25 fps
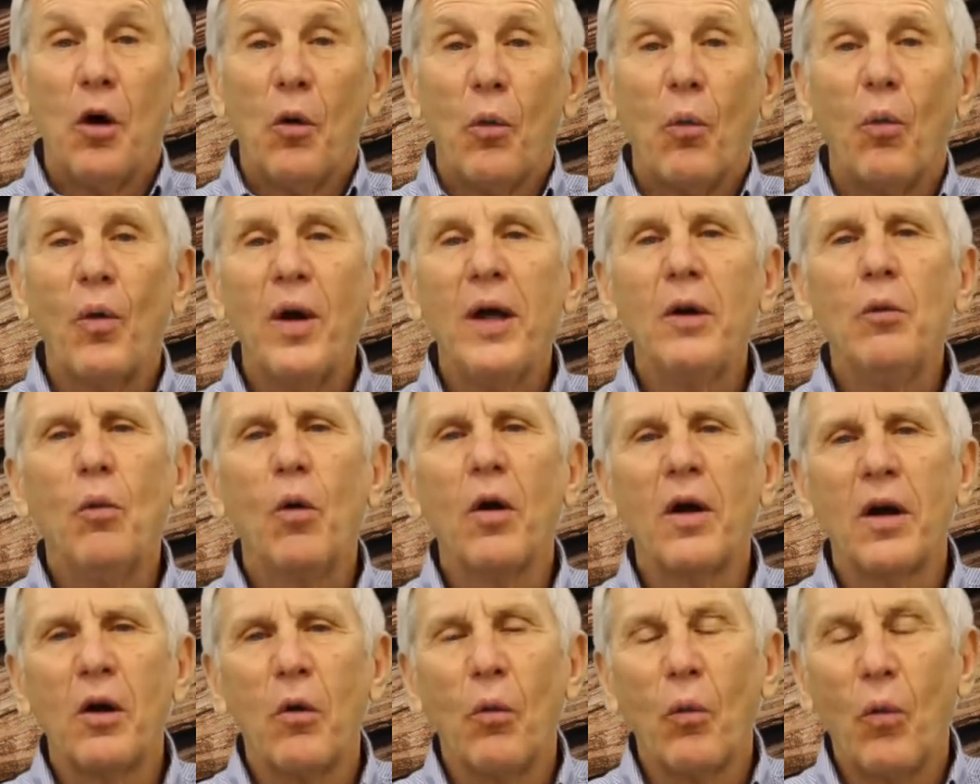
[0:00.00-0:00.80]
We
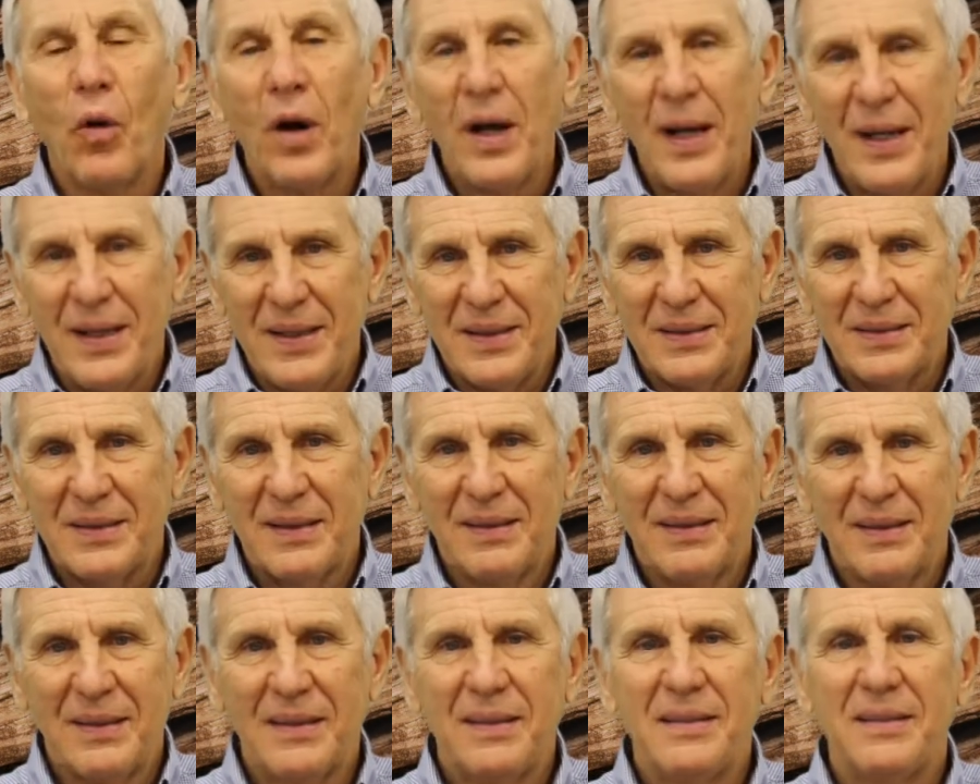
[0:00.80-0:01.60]
want to wait
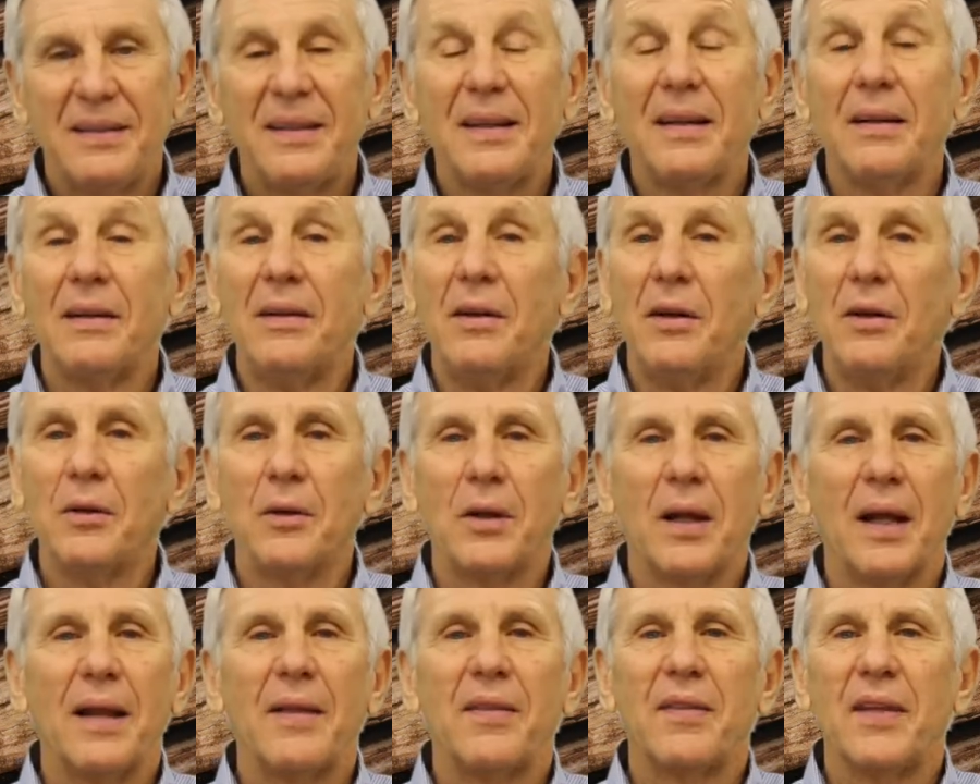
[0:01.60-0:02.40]

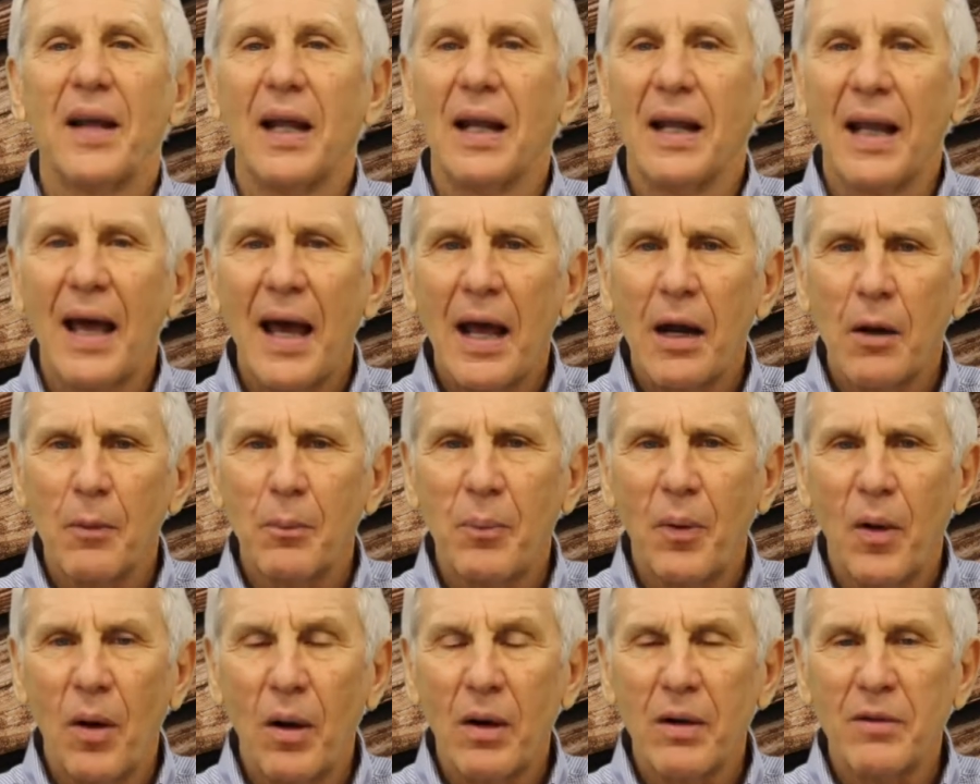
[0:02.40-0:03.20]
till the latter
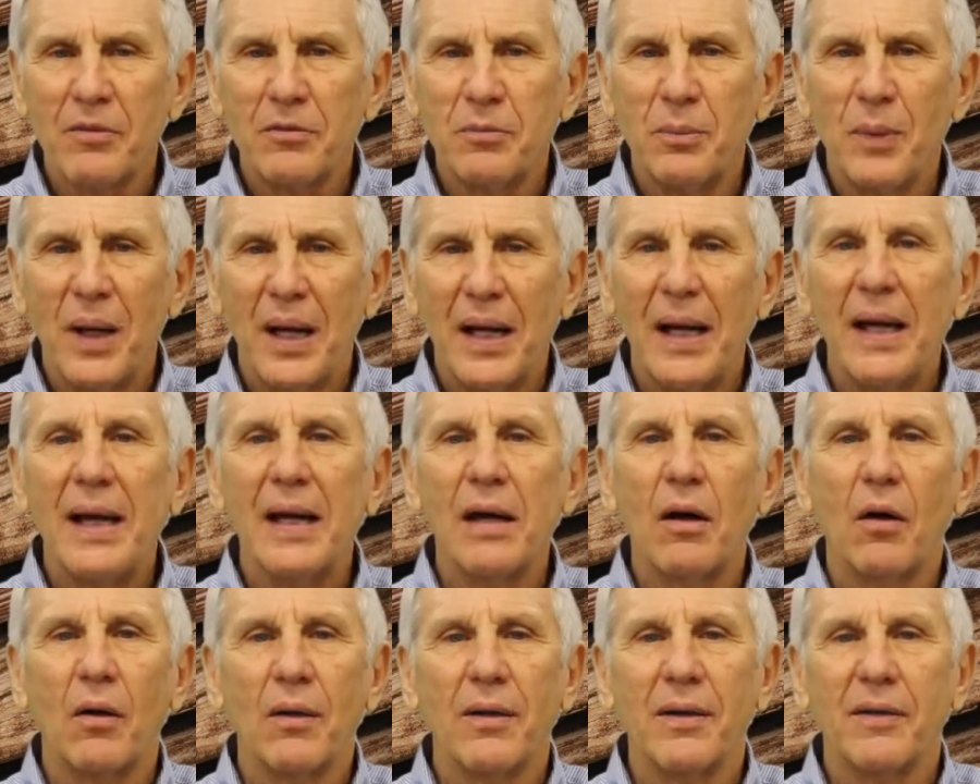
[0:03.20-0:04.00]
part of
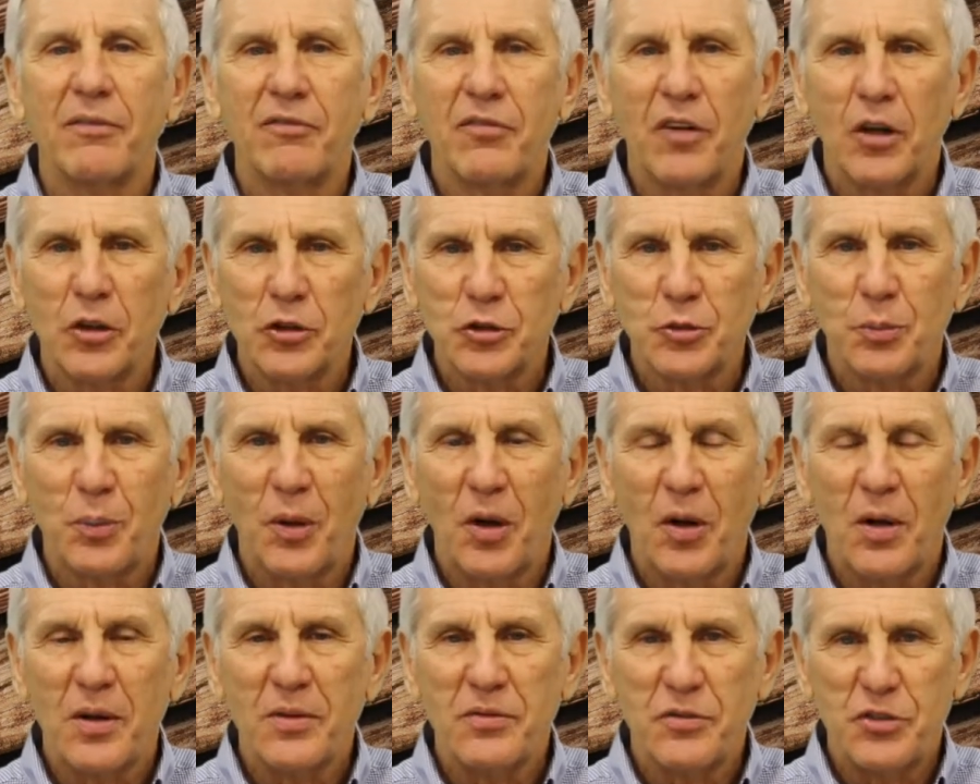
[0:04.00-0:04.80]
May or the first
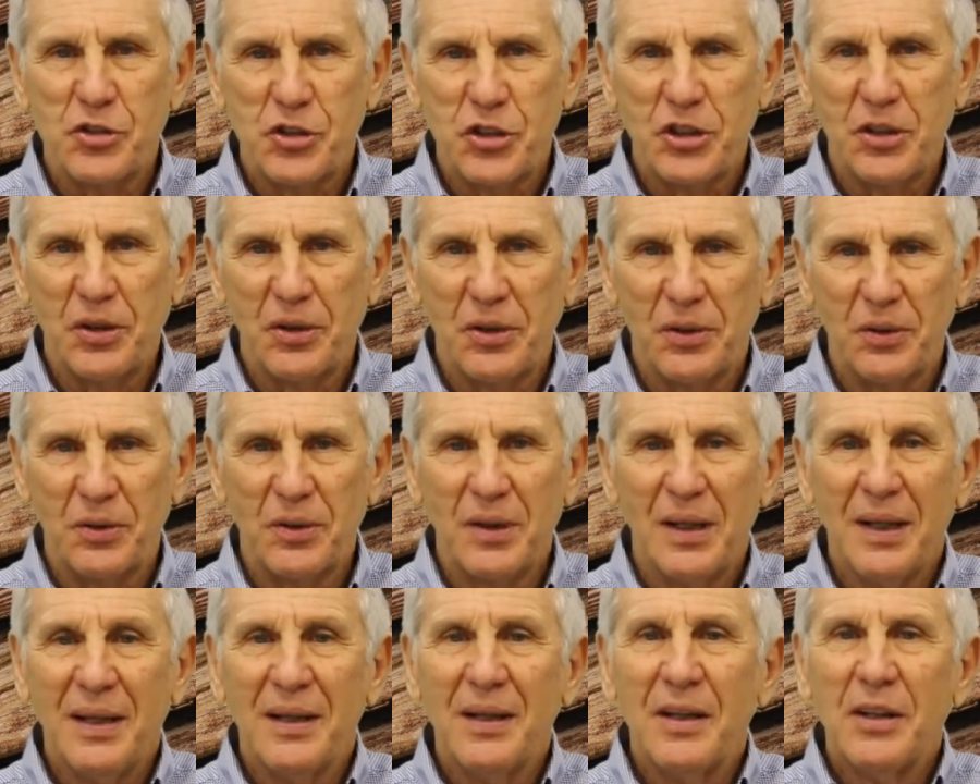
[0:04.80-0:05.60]
part of
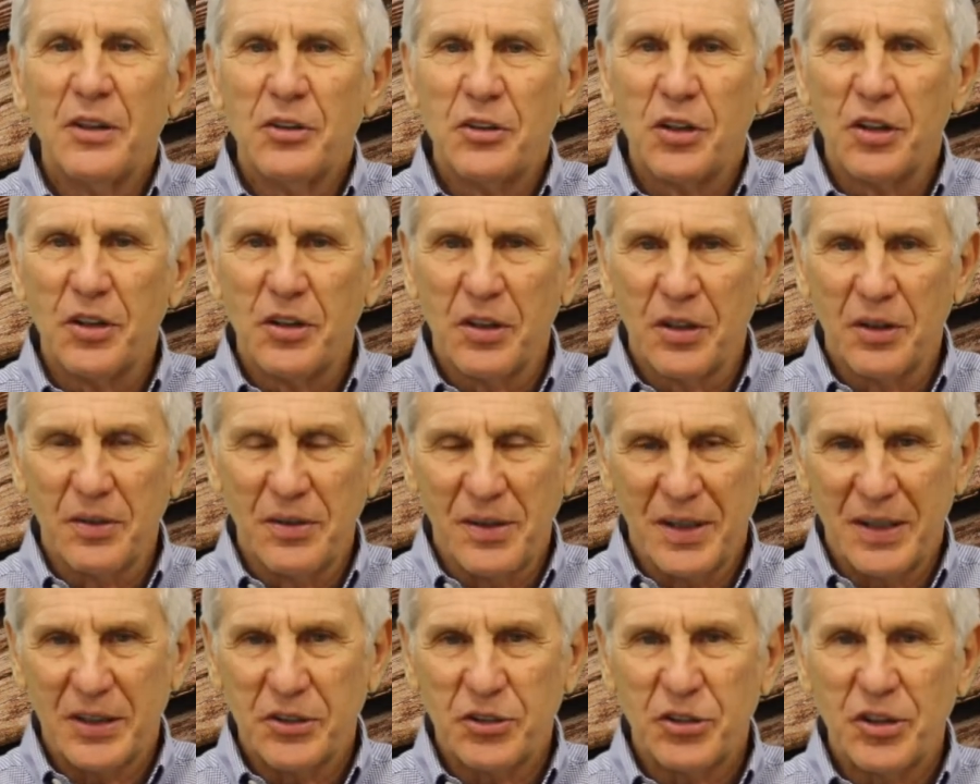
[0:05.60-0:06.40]
June to do
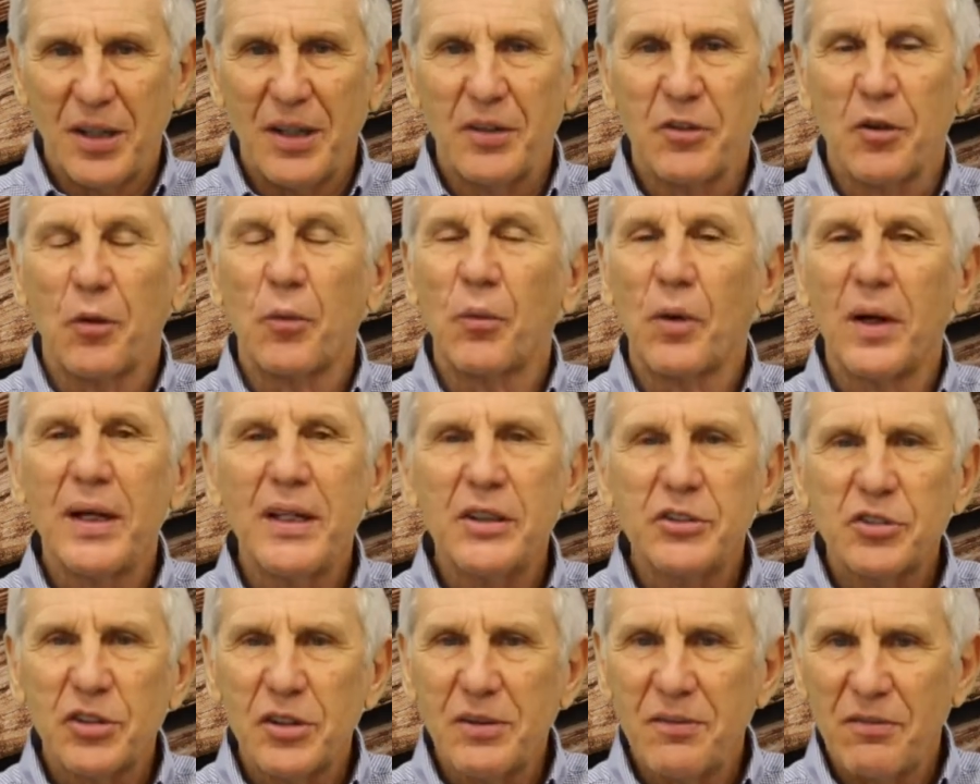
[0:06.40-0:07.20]
this. And the
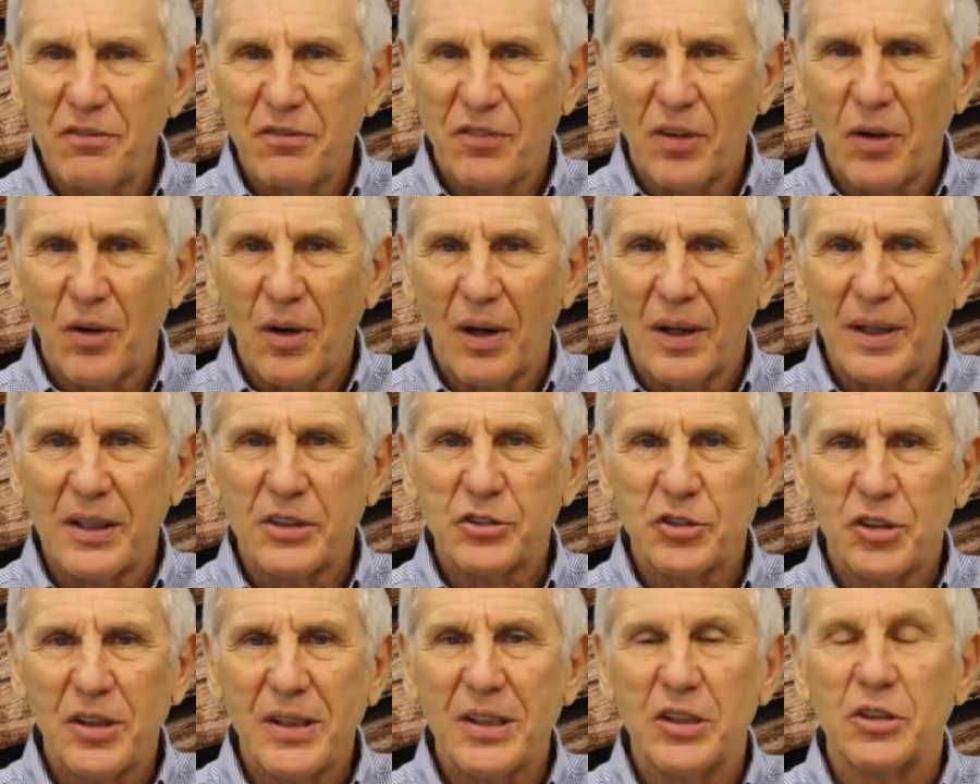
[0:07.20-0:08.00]
reason for it
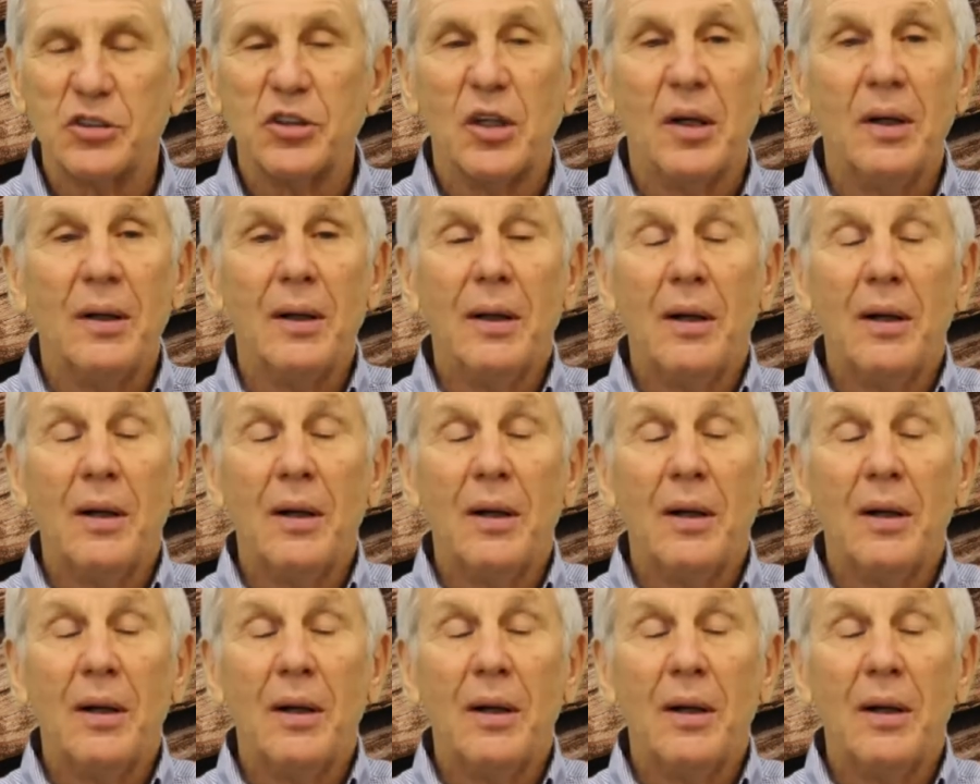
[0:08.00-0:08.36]
is this.